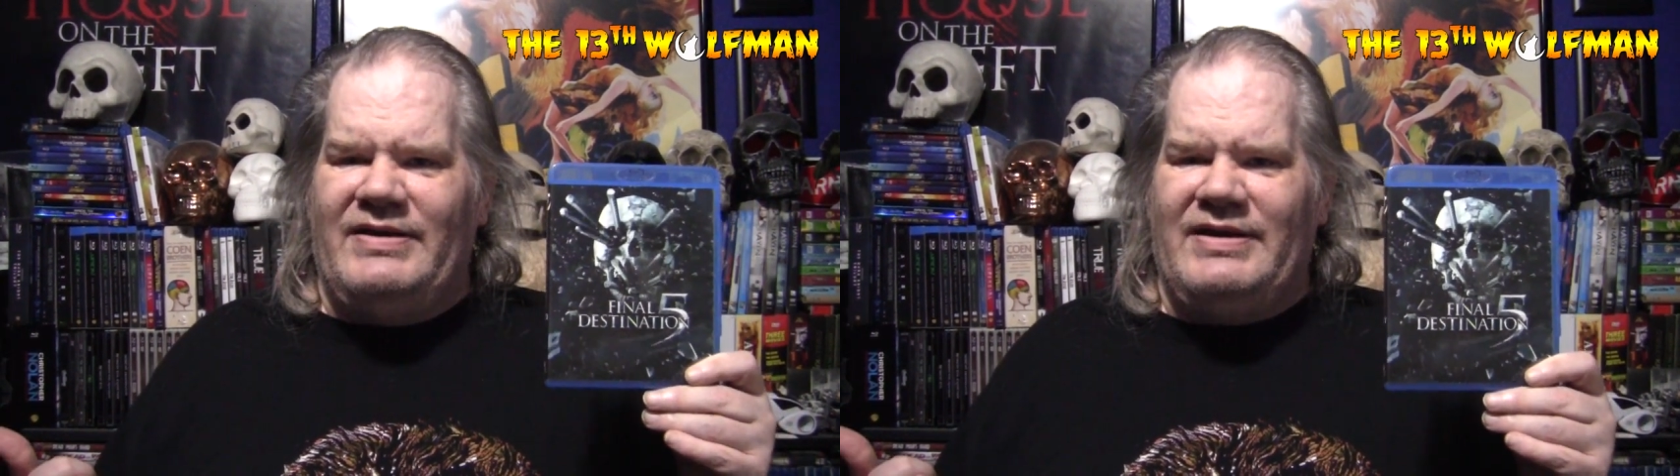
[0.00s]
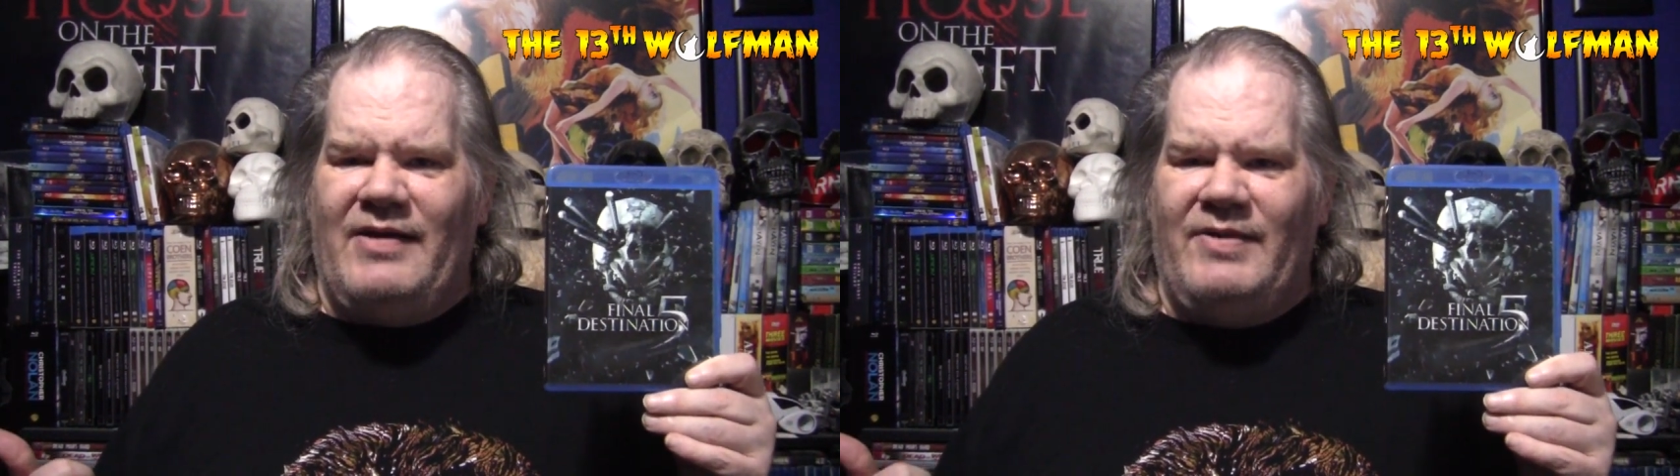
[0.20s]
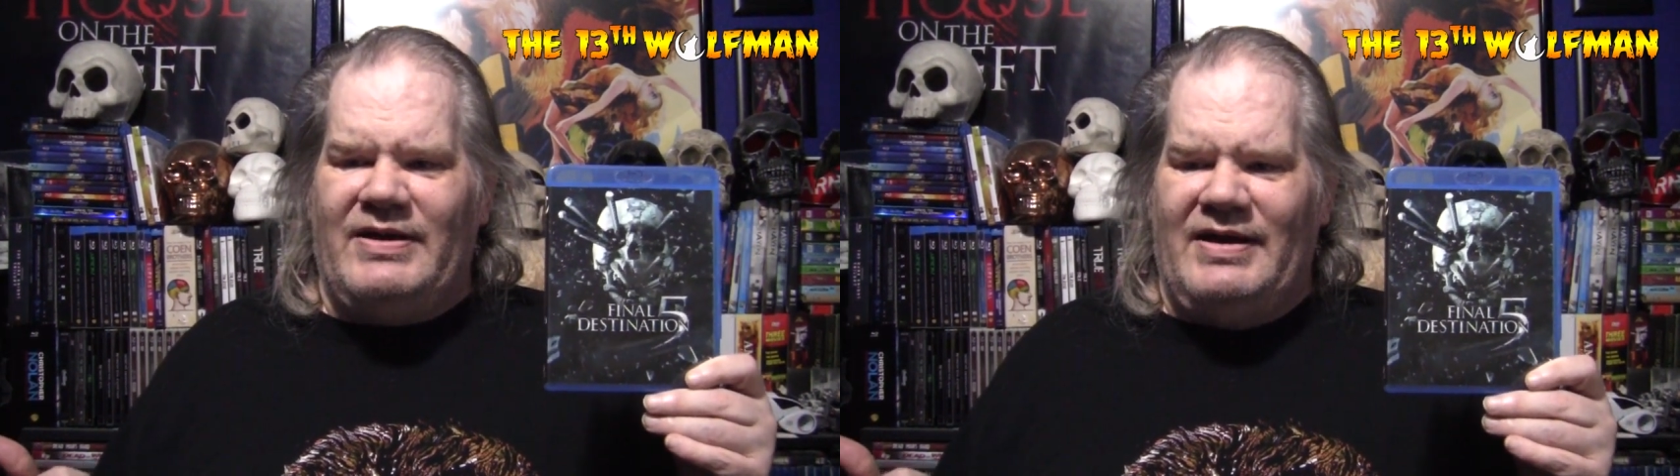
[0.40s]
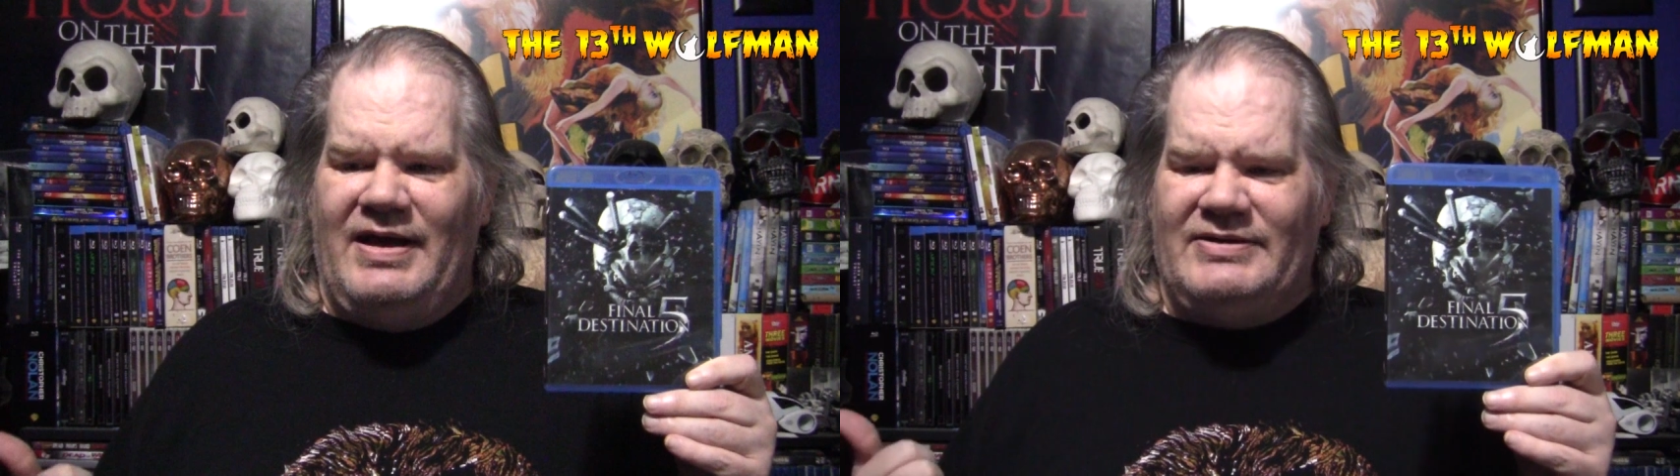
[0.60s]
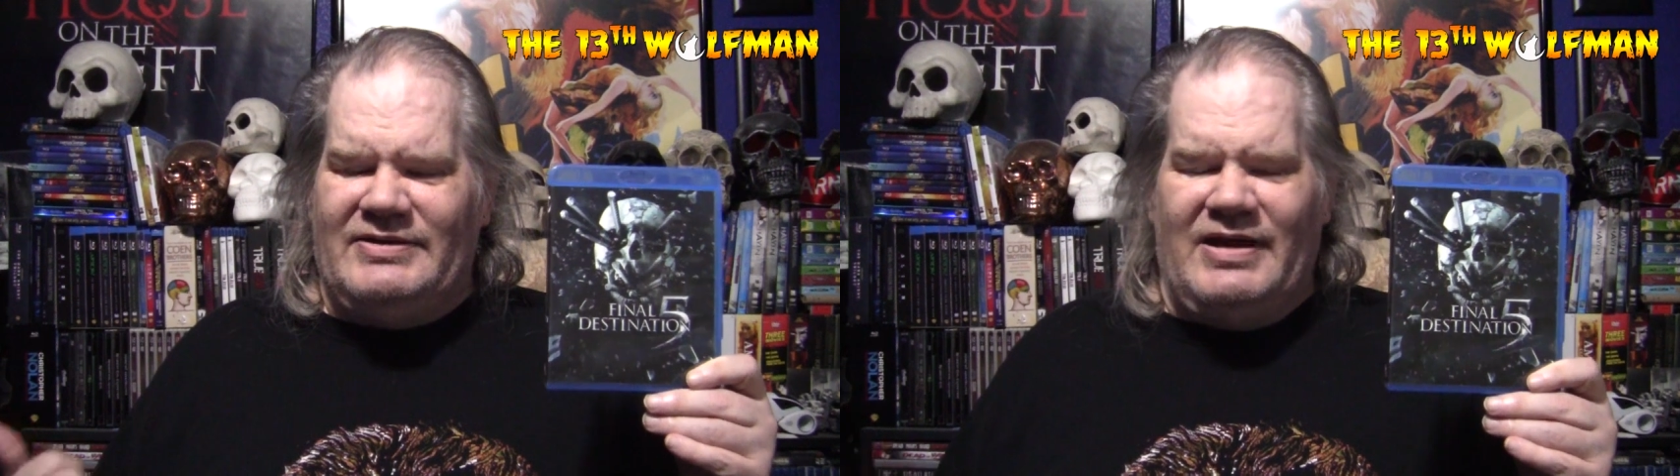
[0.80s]
think I
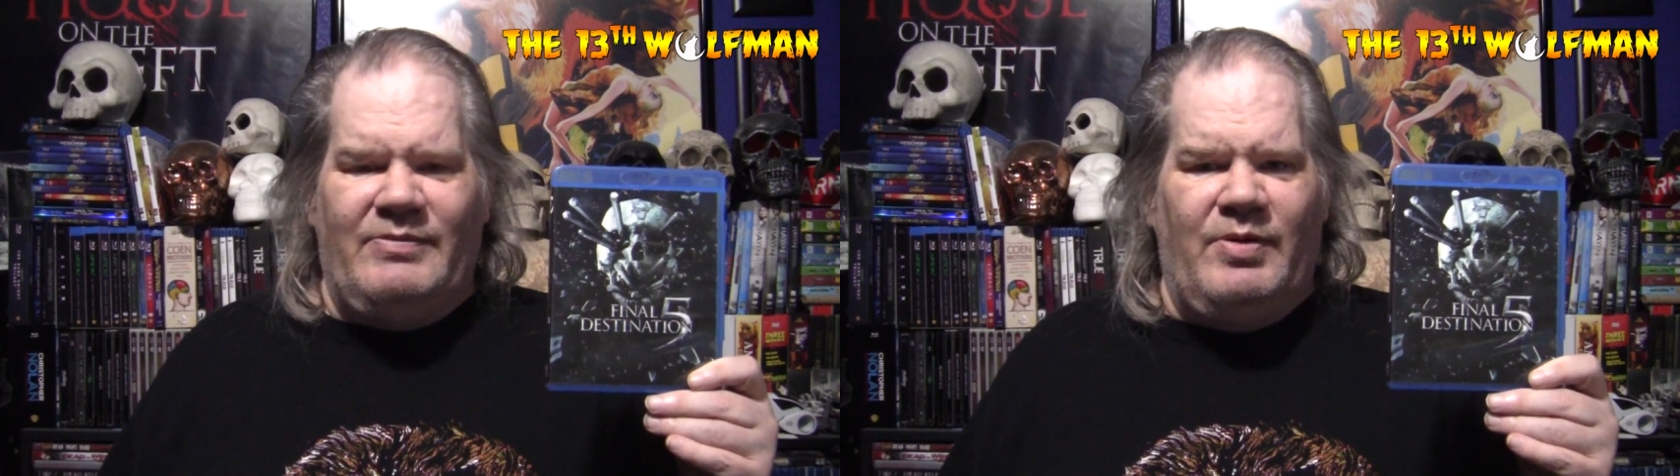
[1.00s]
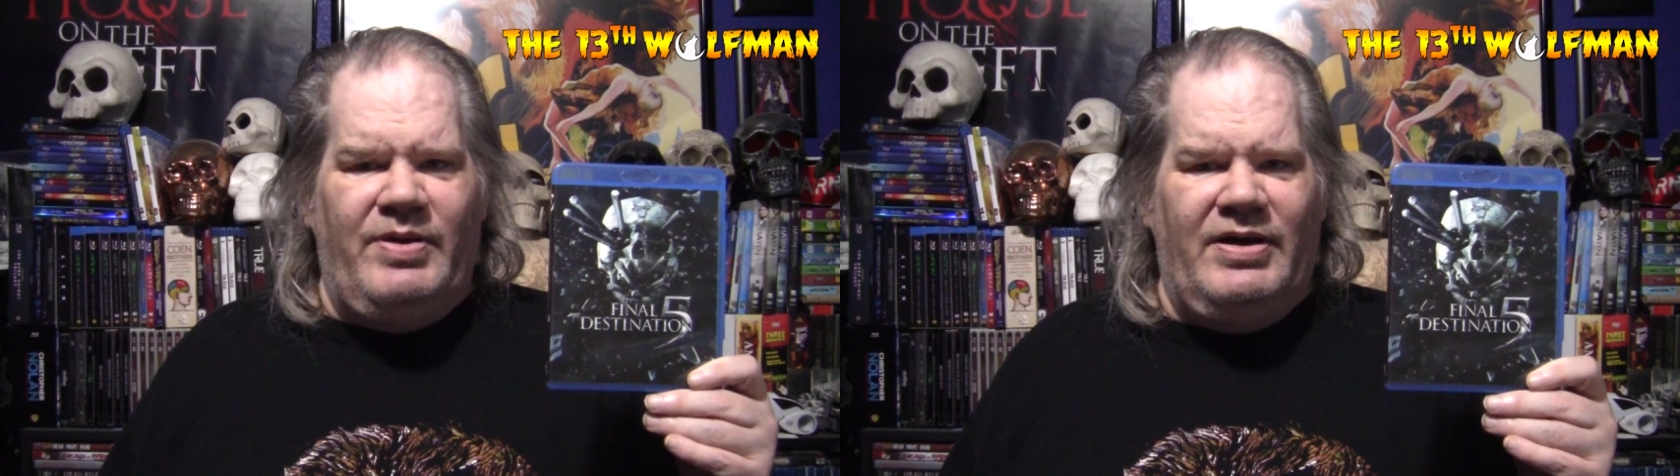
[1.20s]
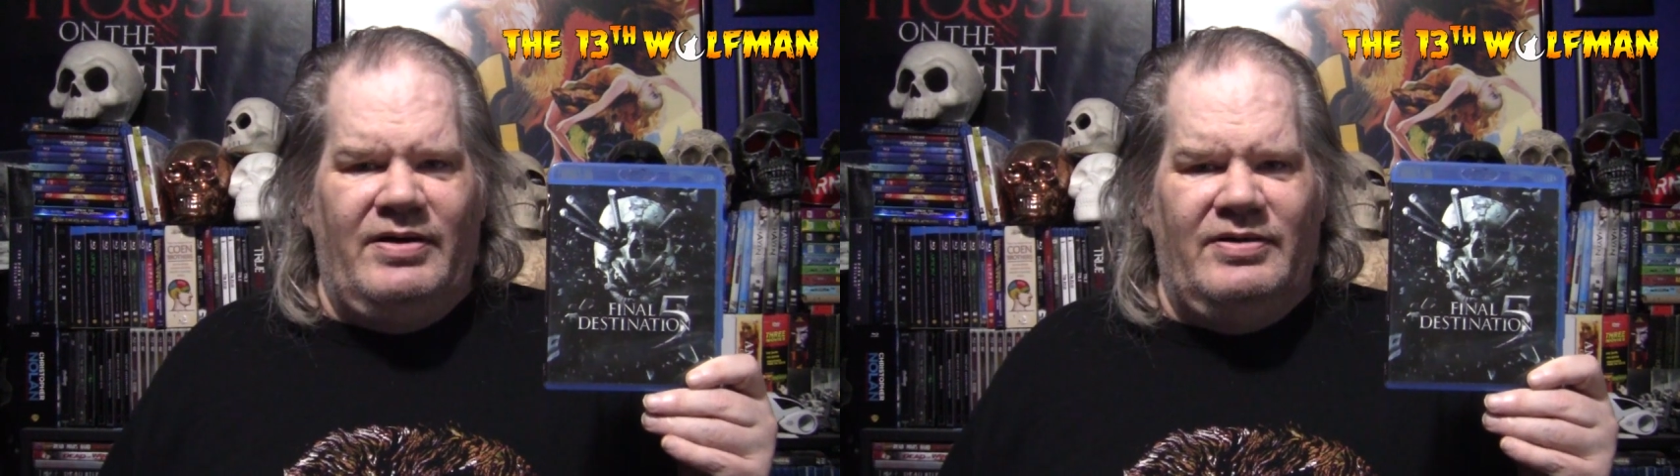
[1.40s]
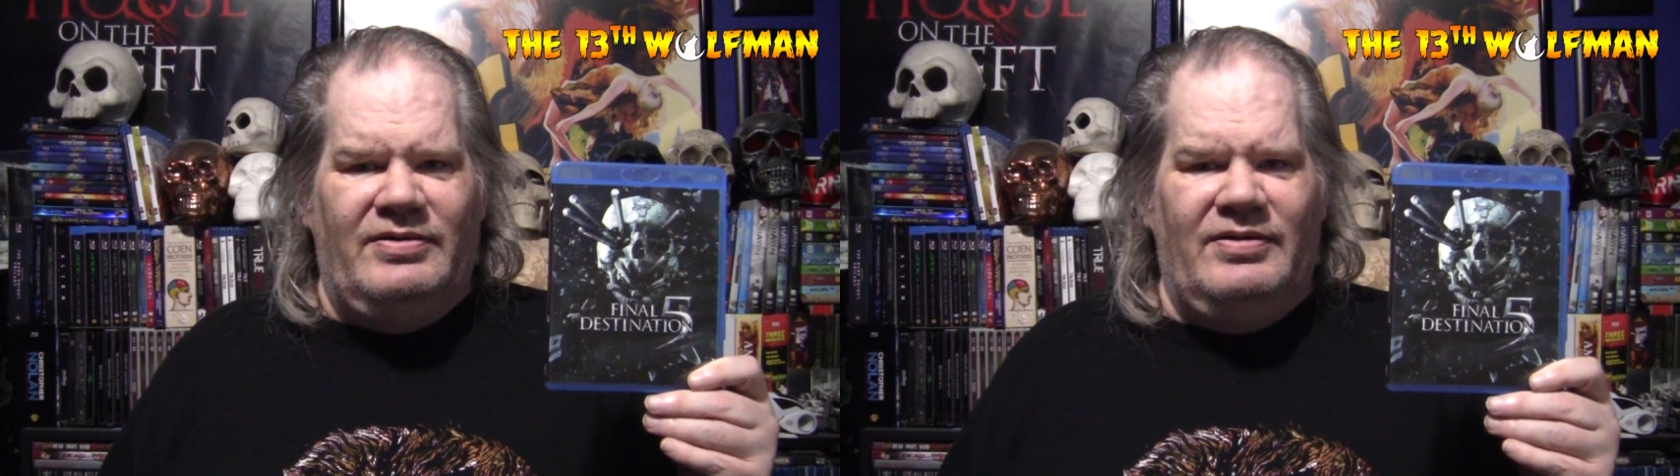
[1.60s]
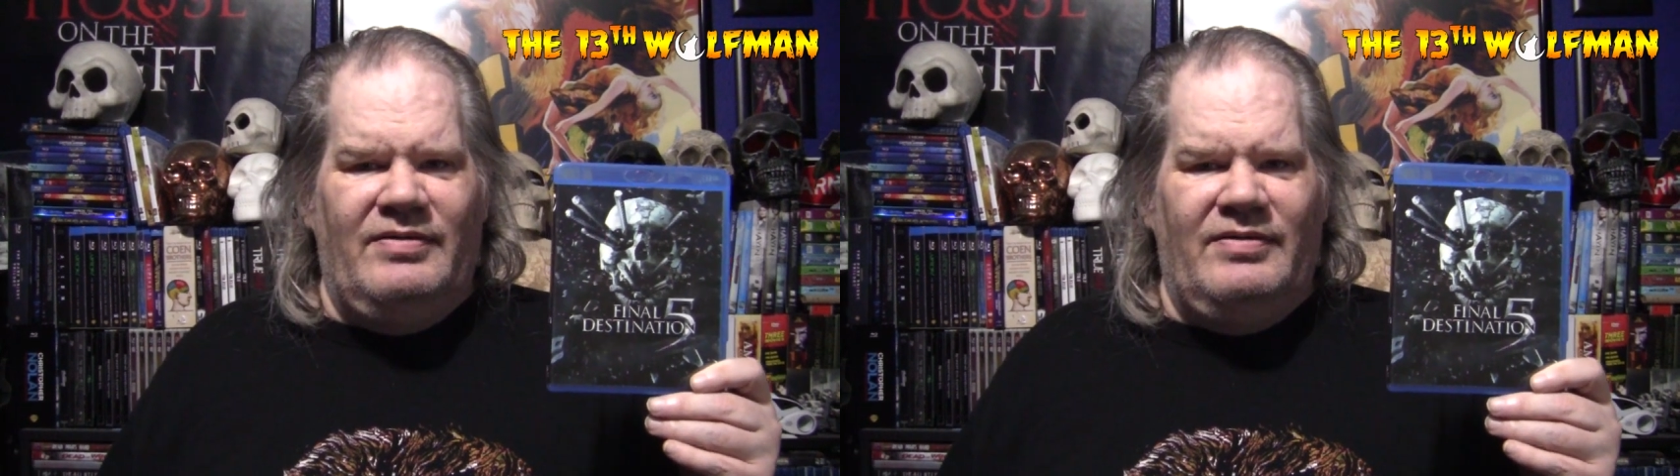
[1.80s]
recognize is Emma Bell.